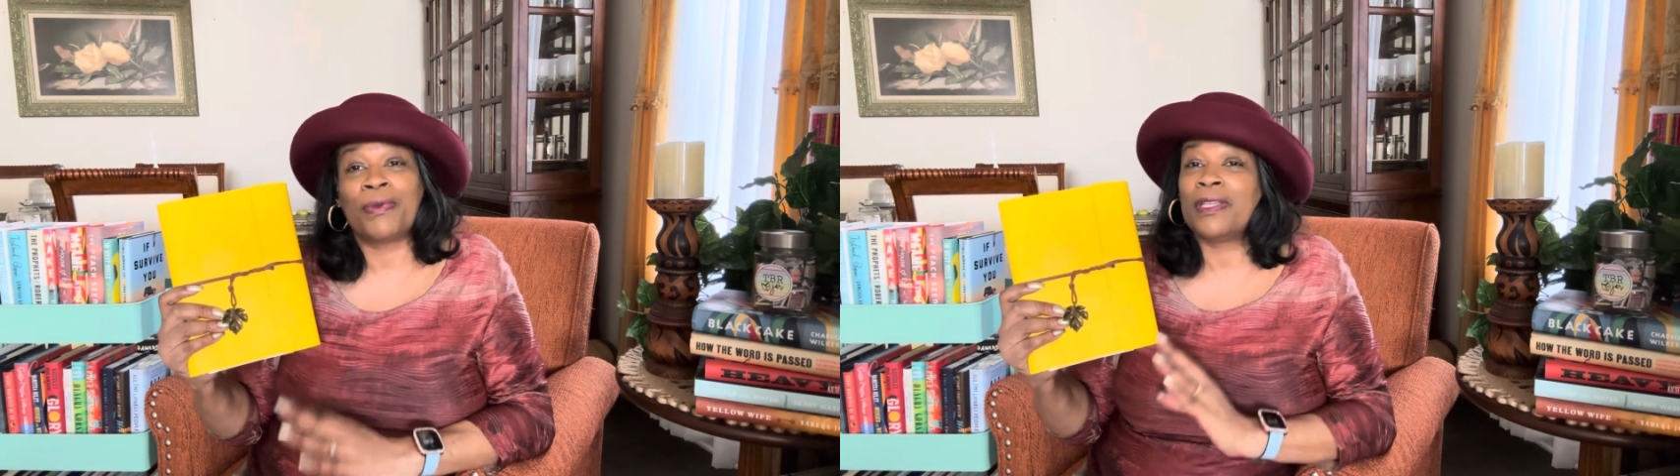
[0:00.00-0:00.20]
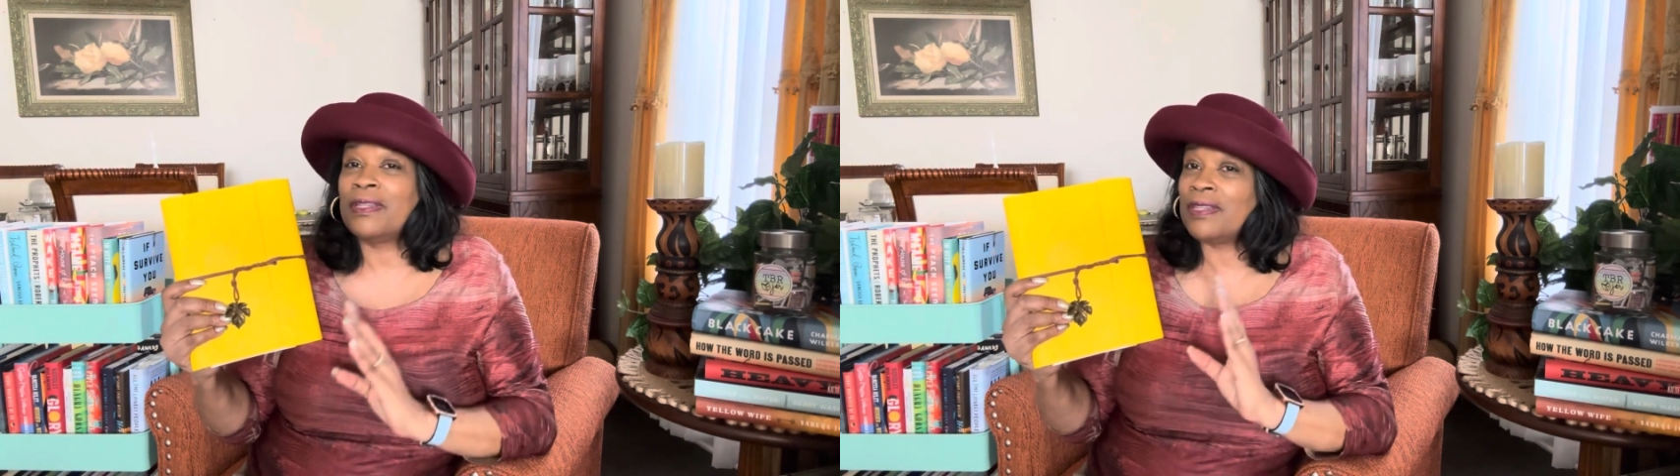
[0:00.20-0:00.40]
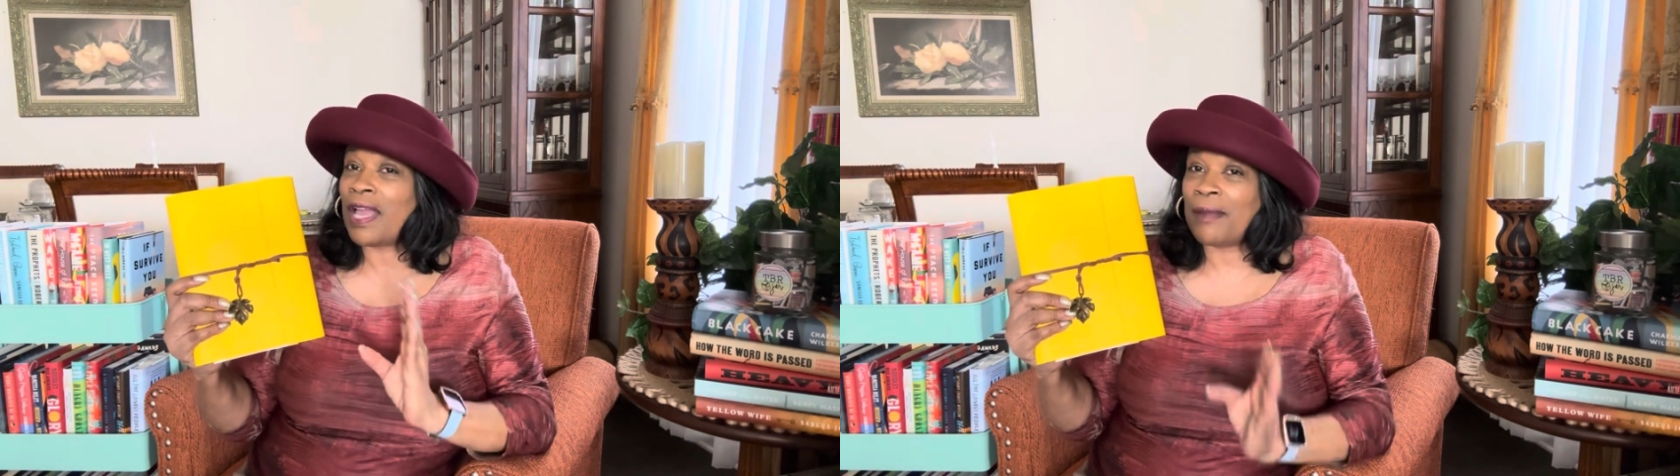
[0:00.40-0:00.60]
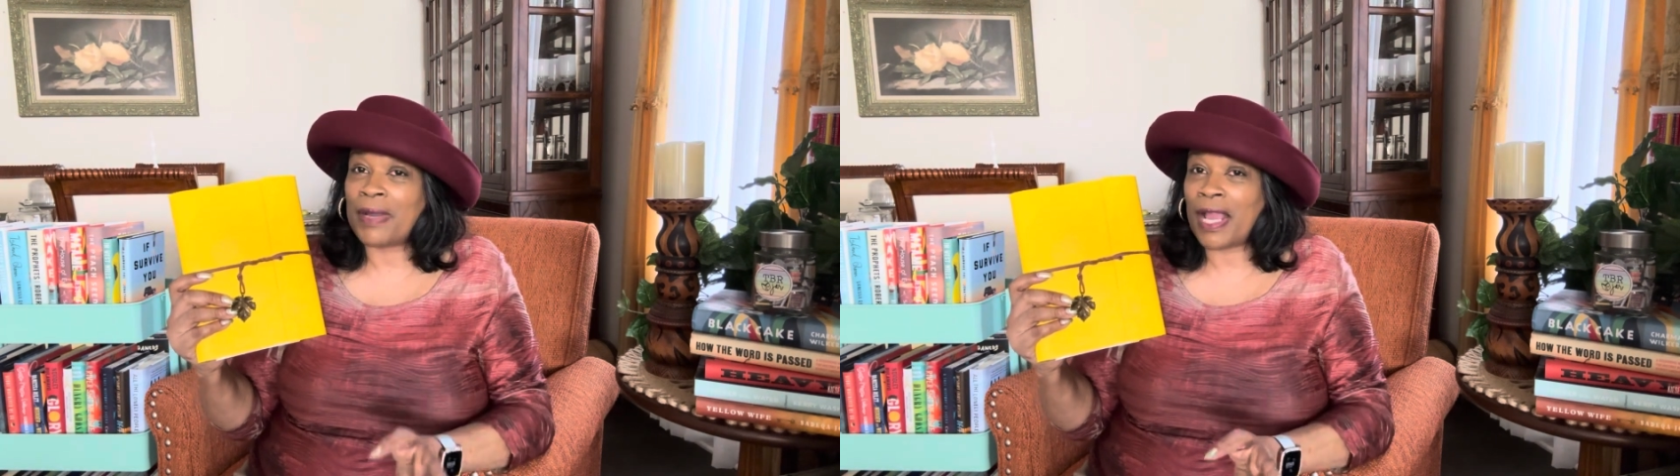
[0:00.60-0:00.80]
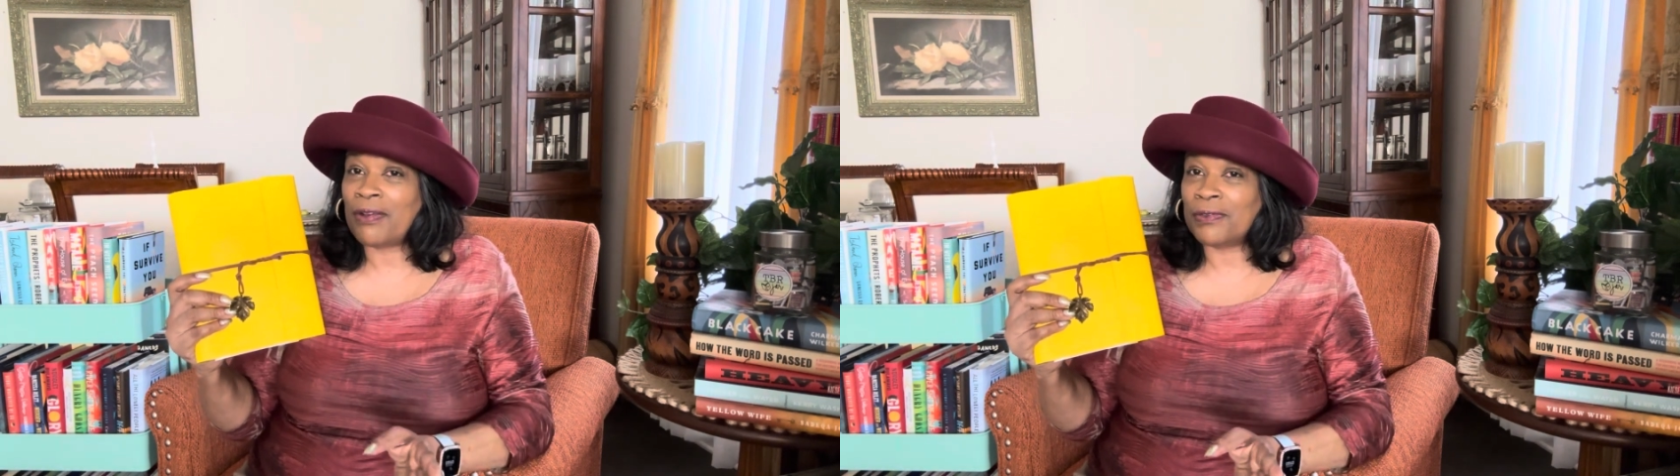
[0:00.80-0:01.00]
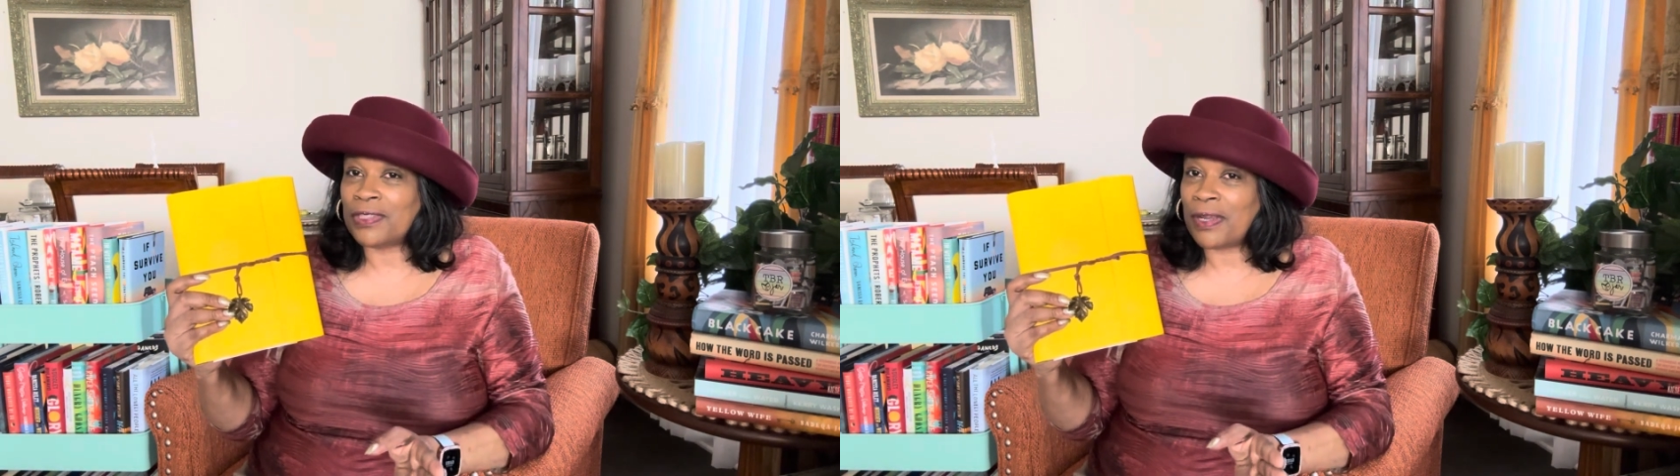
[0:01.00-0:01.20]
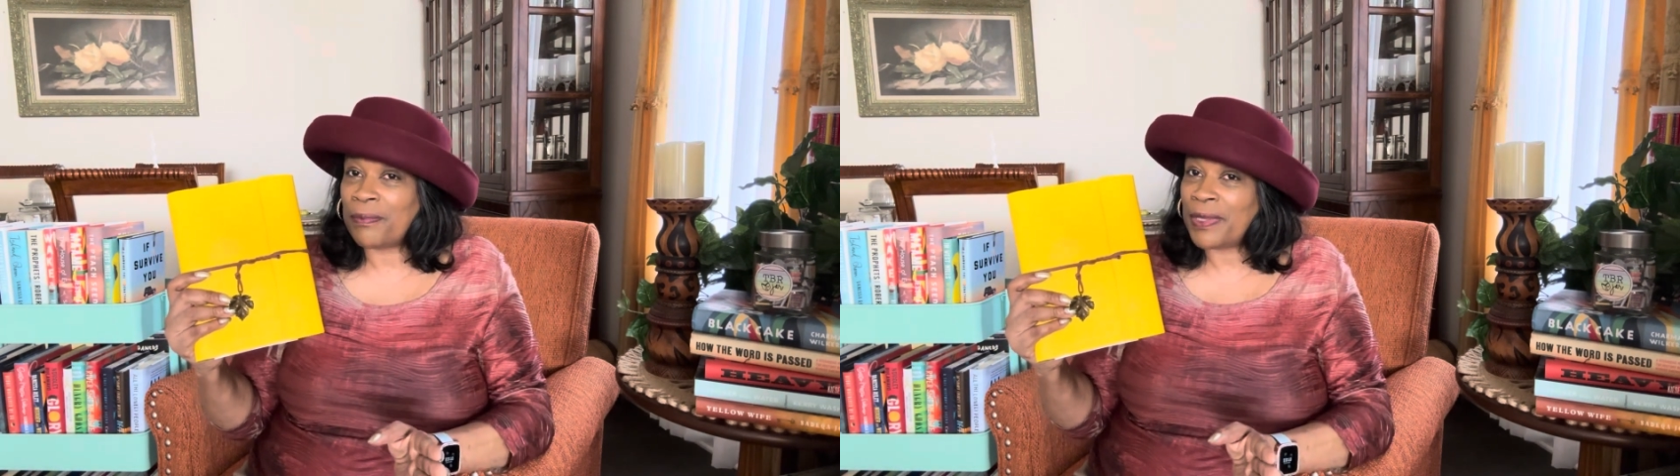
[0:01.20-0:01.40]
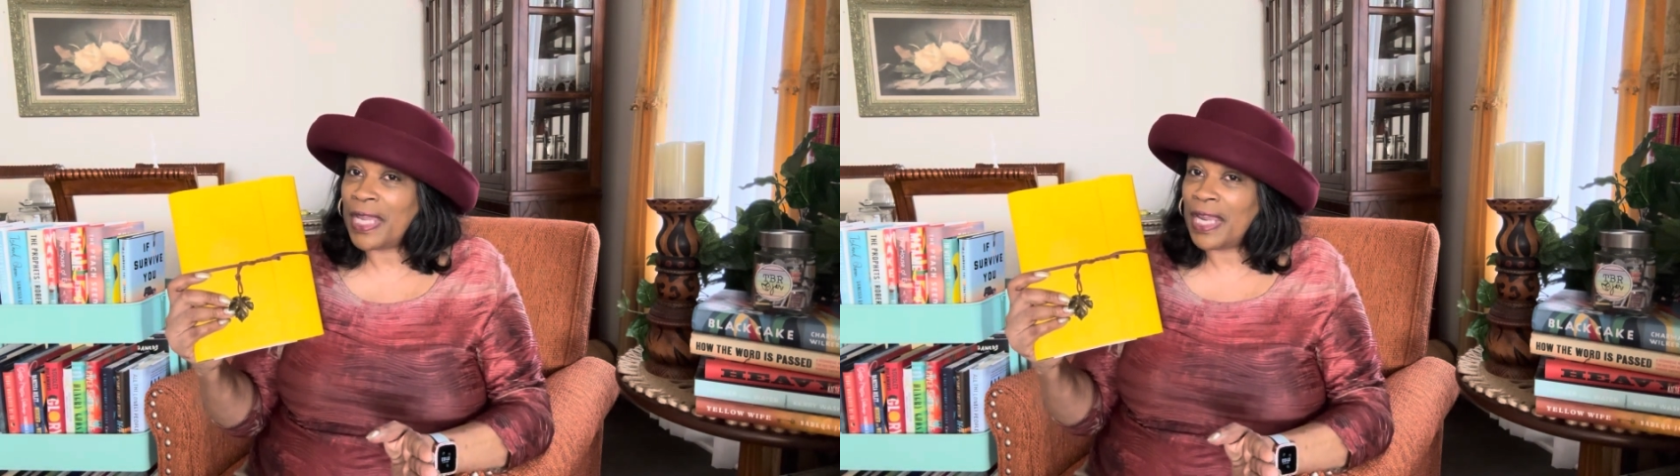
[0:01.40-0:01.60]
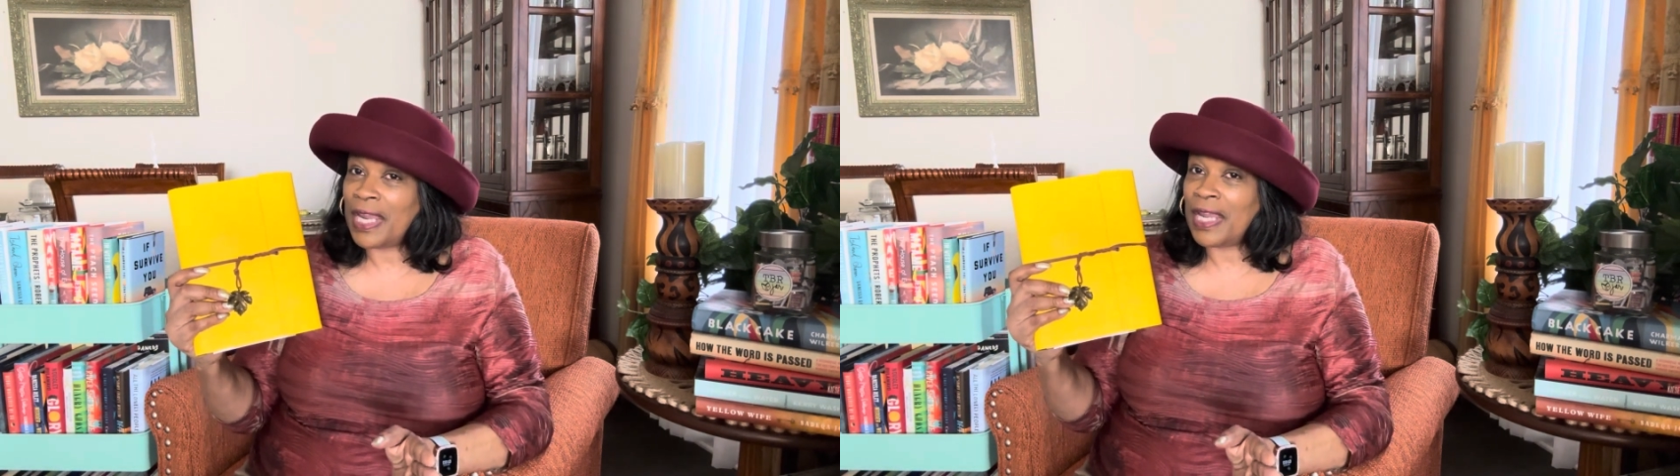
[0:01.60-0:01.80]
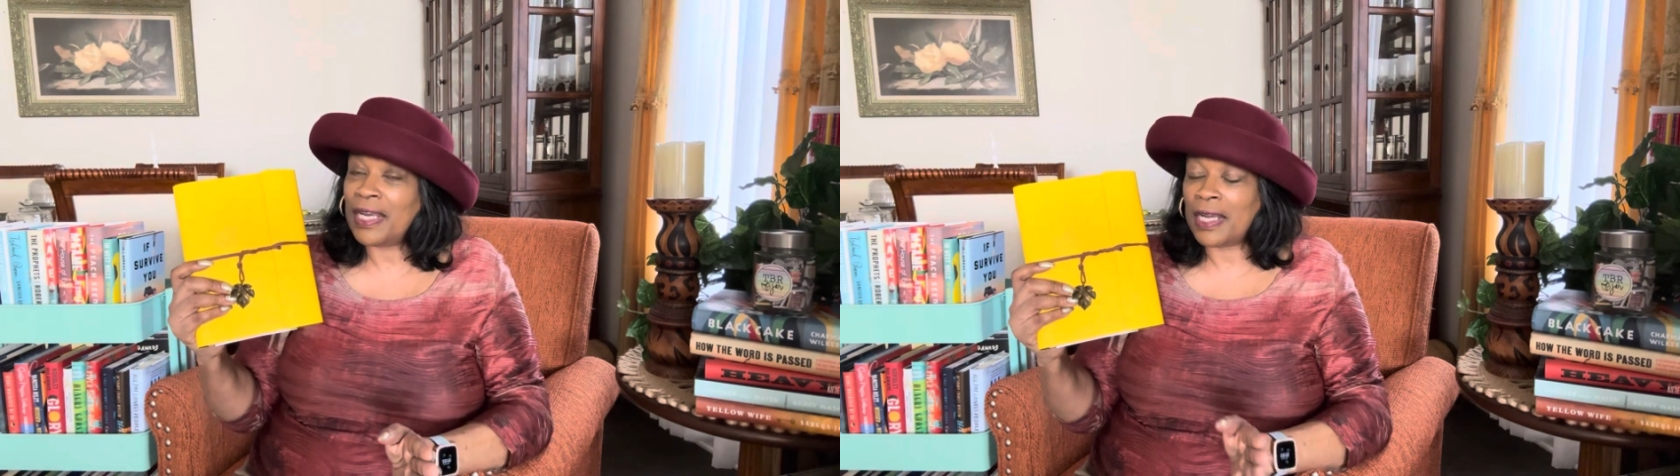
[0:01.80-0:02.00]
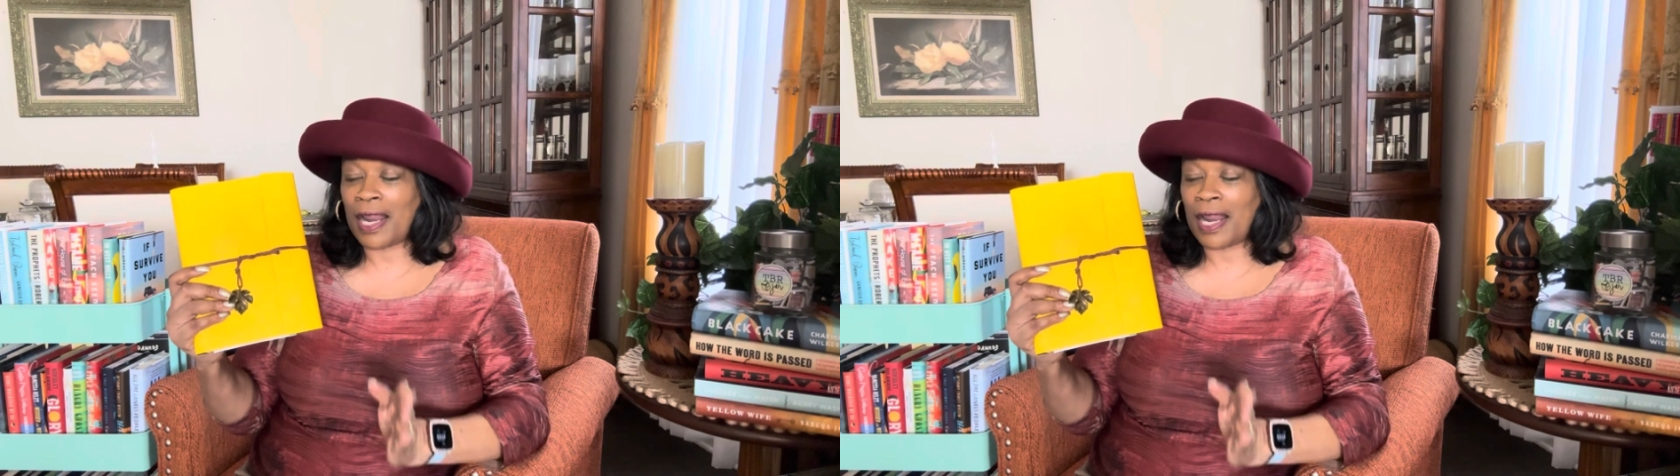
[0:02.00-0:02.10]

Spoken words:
but I'm not going to jump ahead.